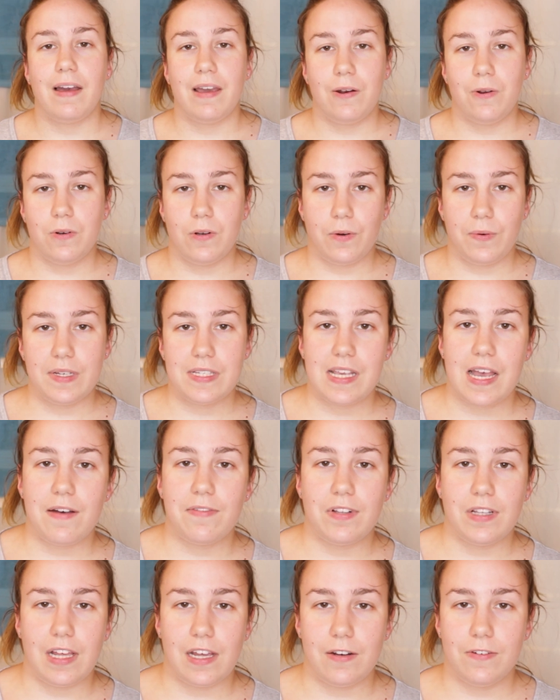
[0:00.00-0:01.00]
I don't always
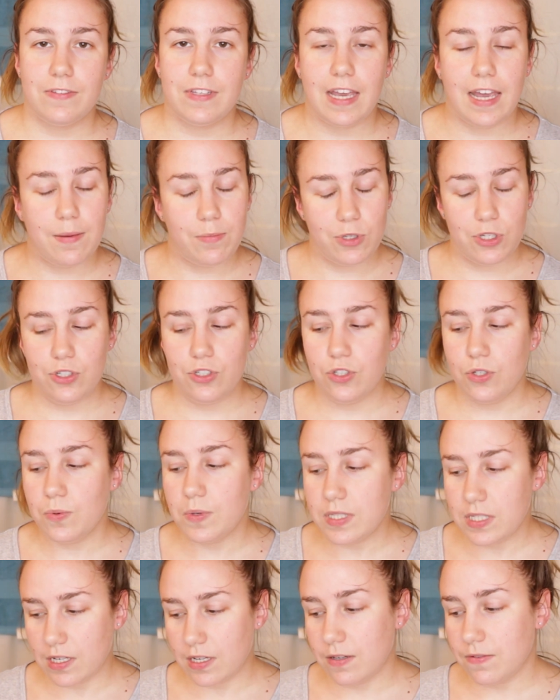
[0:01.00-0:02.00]
have a lot of time to do
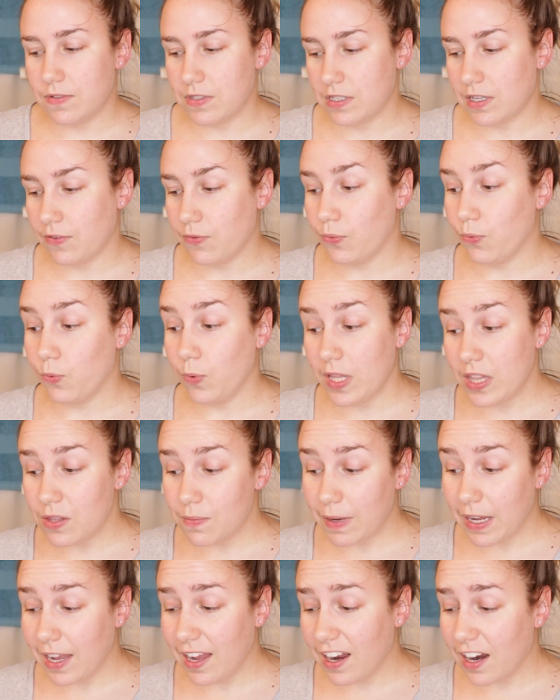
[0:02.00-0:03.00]
a ton of stuff with
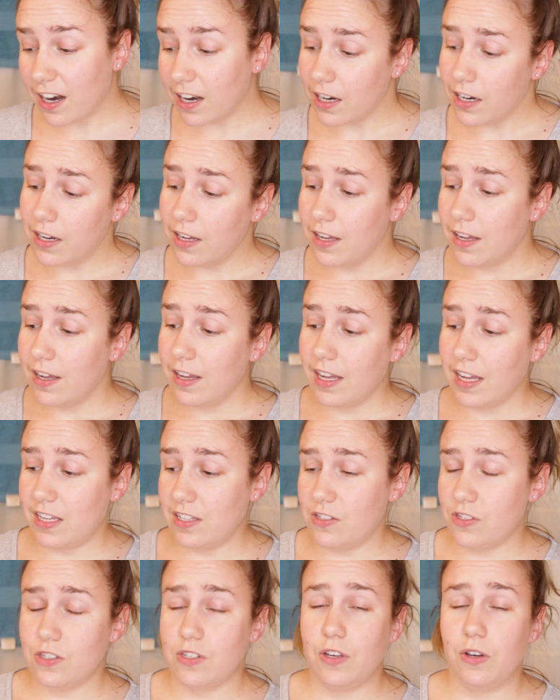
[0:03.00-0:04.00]
my hair,
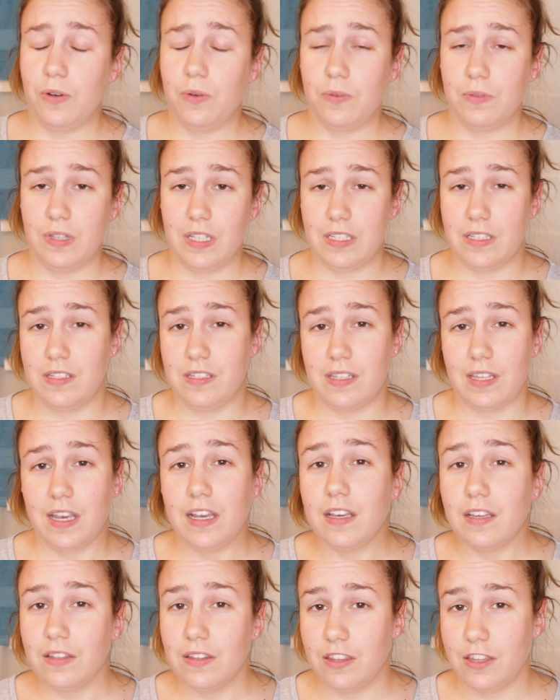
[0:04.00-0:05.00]
and so this is
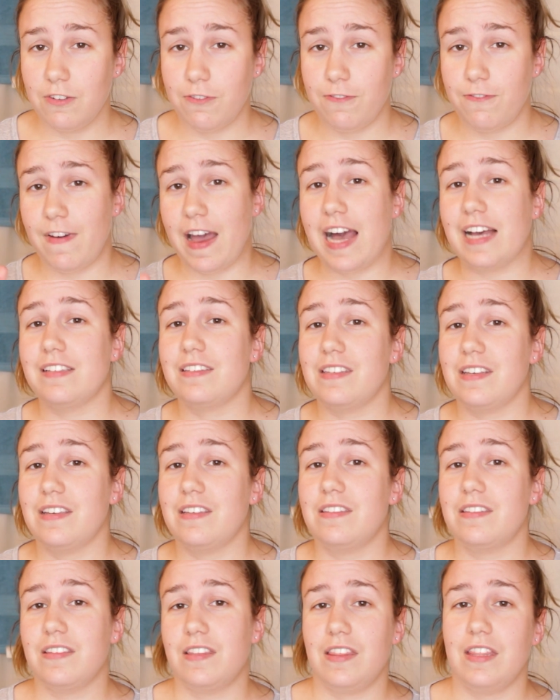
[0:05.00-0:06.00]
like the
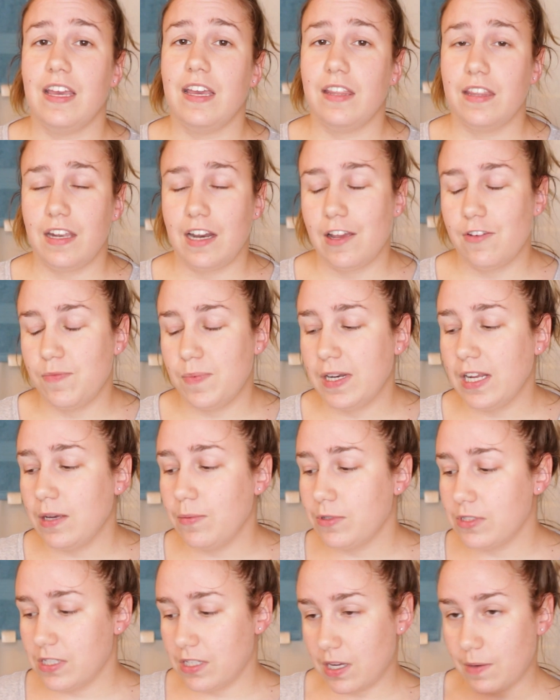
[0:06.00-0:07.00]
fastest thing that I've been
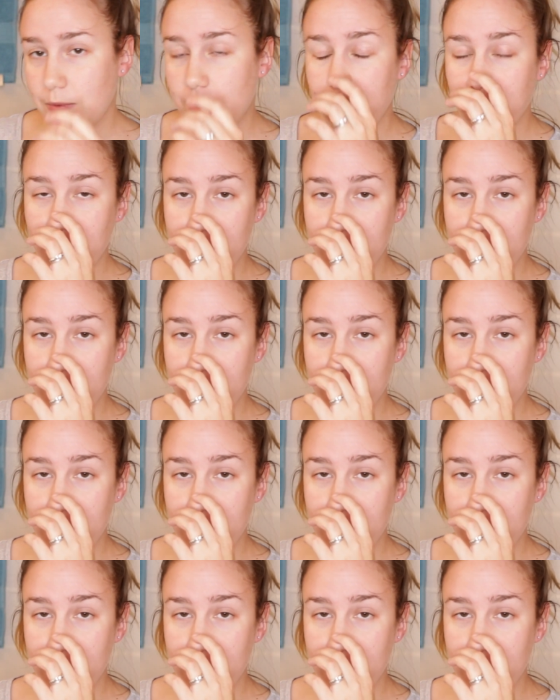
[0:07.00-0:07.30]
able to come up